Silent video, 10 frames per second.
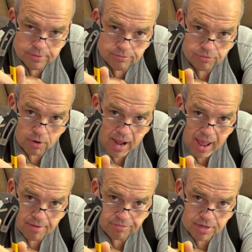for
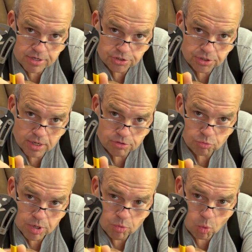1/2 inch and
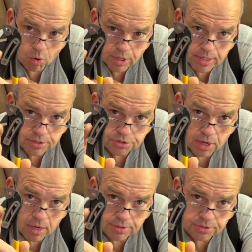3/4 inch
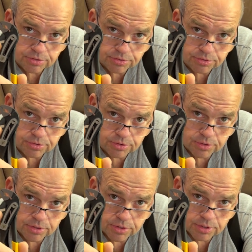sizes.
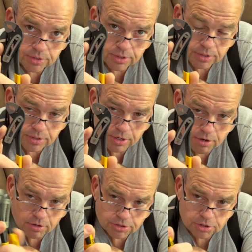You
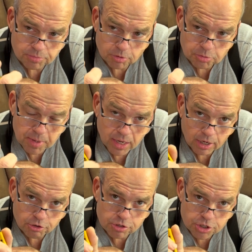know, this is supposed to be
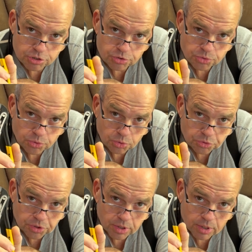electrician
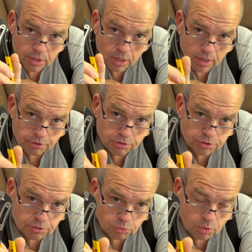tools.
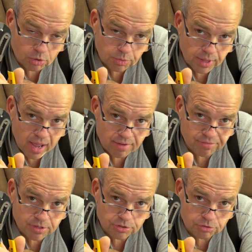Electricians work with 1/2
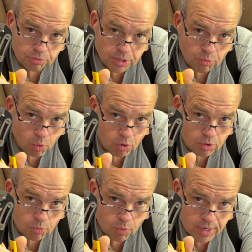inch, 3/4,
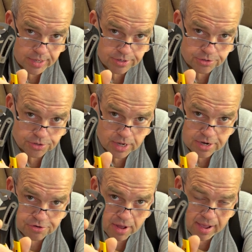1 inch,
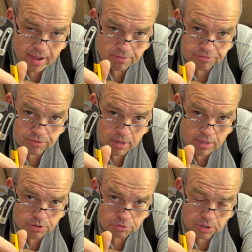1.5 inches.
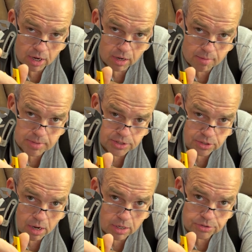Those are common
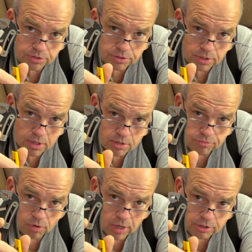sizes
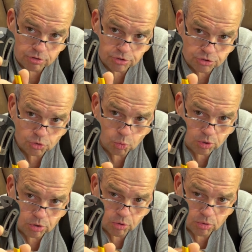for electricians to
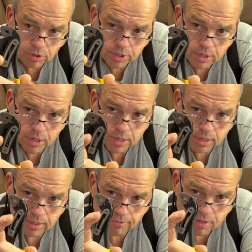work on.
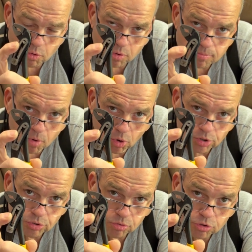If they were
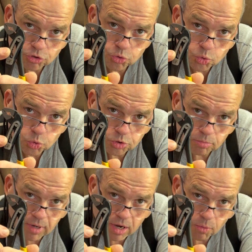marked on the tool some
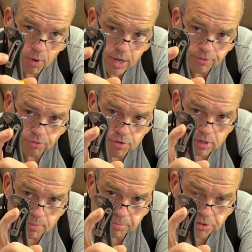kind of way so you
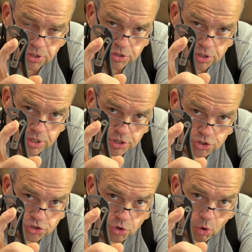can position these
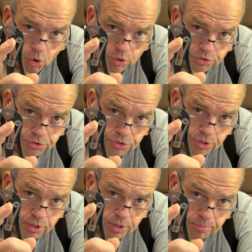jaws,
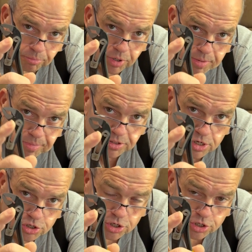
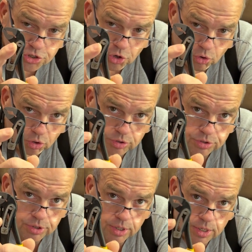pre-position the
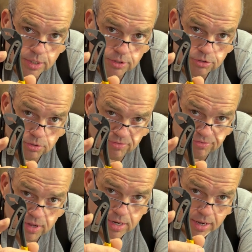jaws to
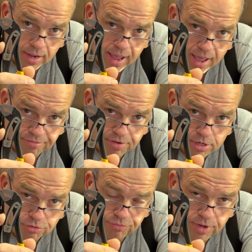fit a 1/2
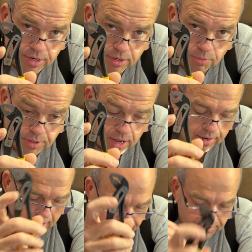inch fitting without
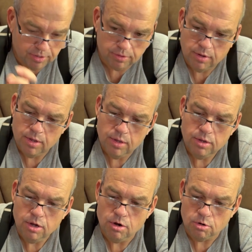having to,
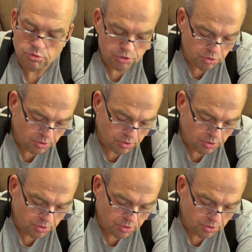you know, do